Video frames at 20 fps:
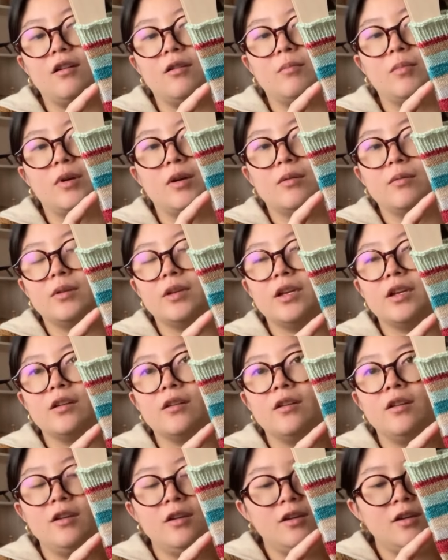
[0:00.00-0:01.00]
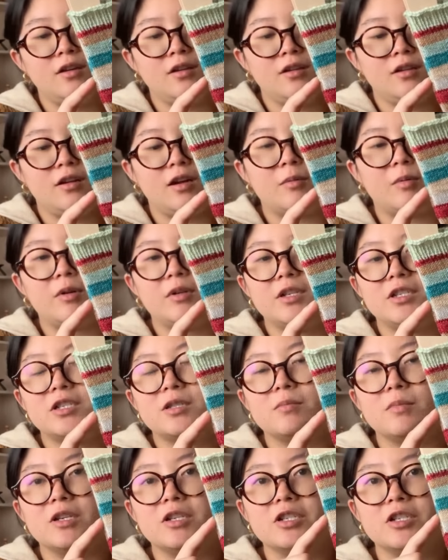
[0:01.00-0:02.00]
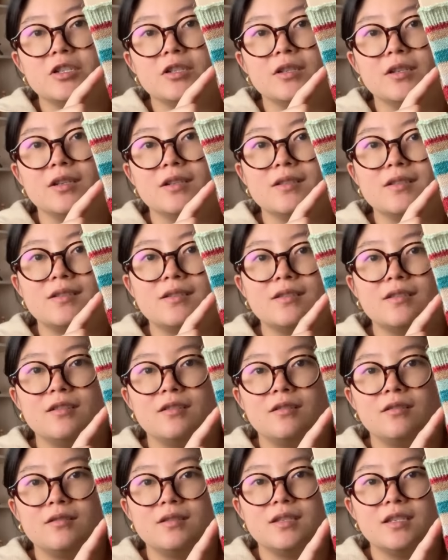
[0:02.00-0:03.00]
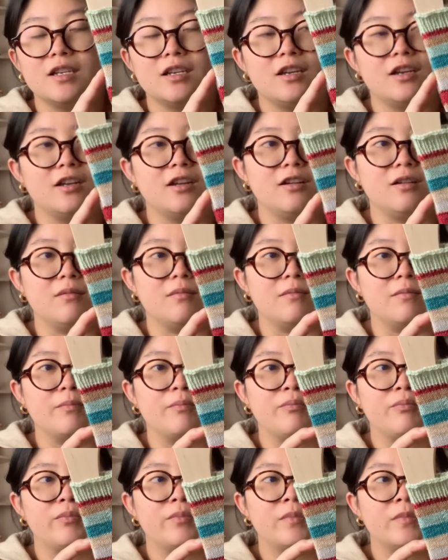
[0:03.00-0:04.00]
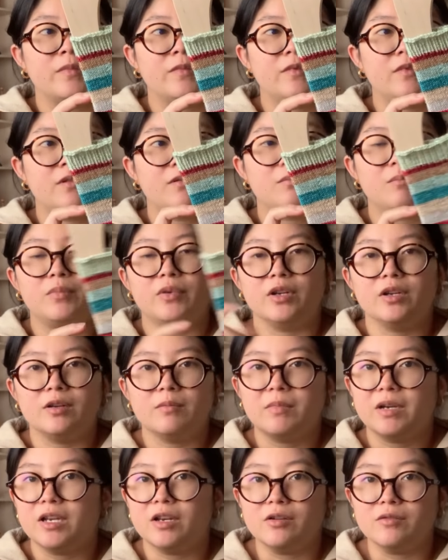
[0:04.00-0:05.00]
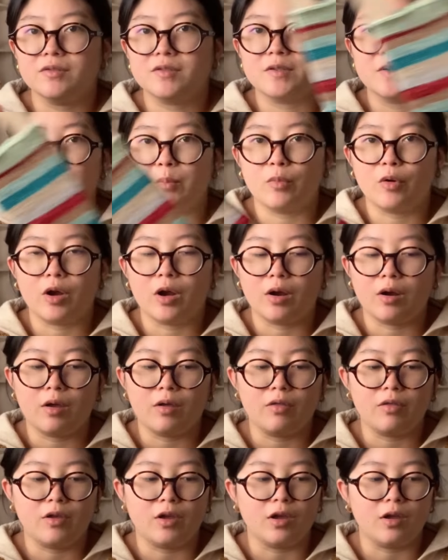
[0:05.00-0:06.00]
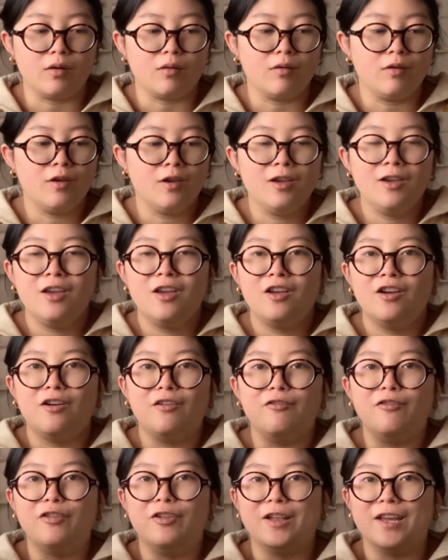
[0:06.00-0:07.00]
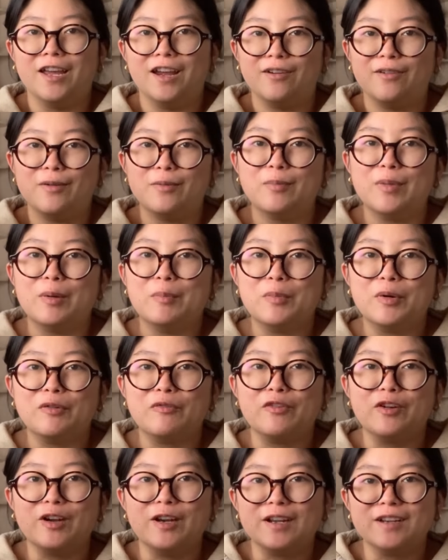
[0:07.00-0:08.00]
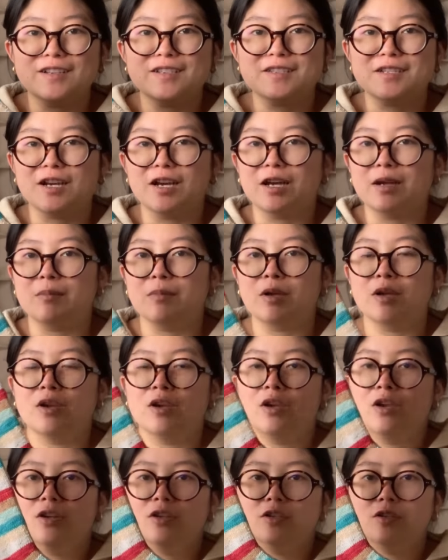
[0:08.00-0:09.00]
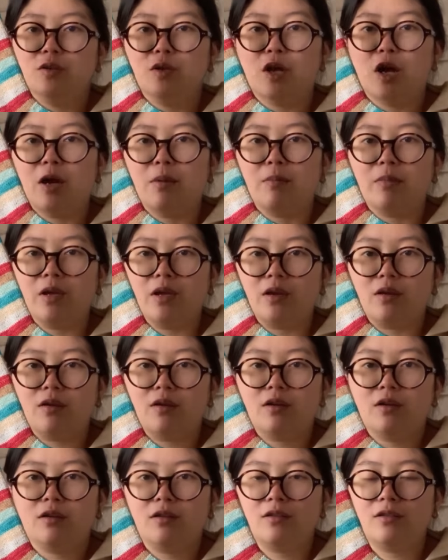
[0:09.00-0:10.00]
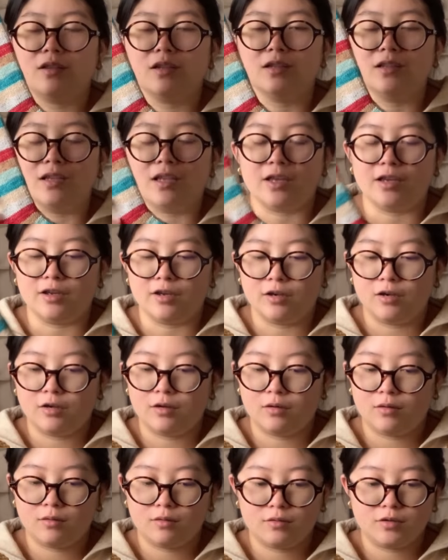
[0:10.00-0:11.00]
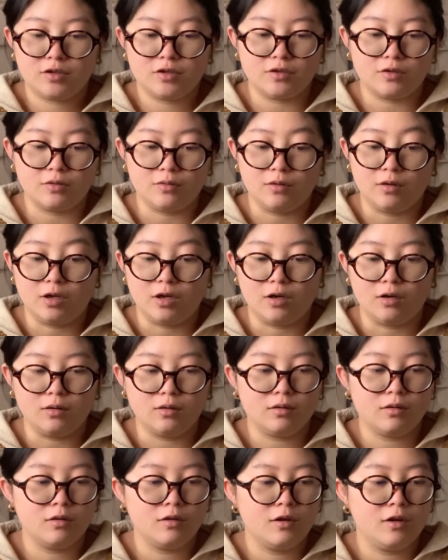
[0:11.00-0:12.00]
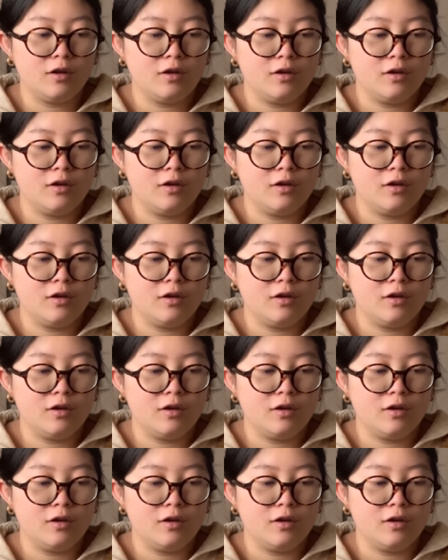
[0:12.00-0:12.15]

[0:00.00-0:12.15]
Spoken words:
I'll probably just measure this, stick it in, put it in my notes somewhere, and then hopefully I remember for next time to not make the leg so long.